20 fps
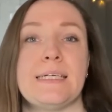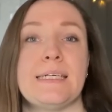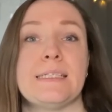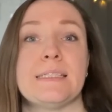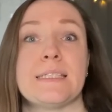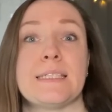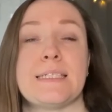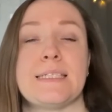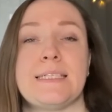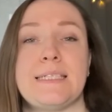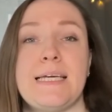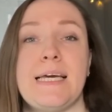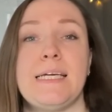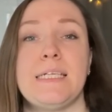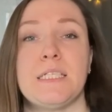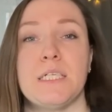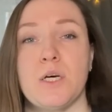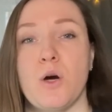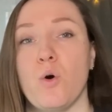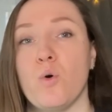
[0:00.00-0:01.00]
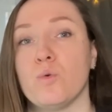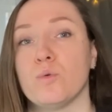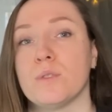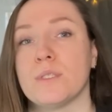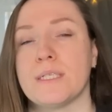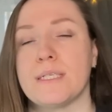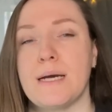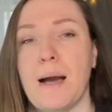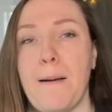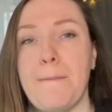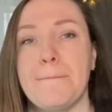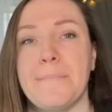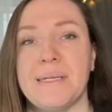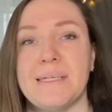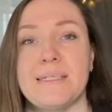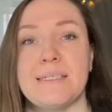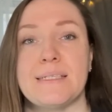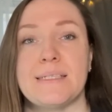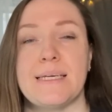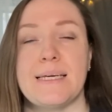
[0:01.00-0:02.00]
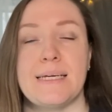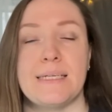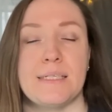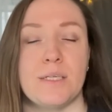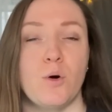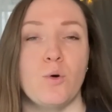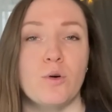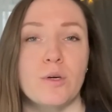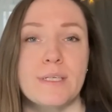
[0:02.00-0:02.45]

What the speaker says: in state-owned companies and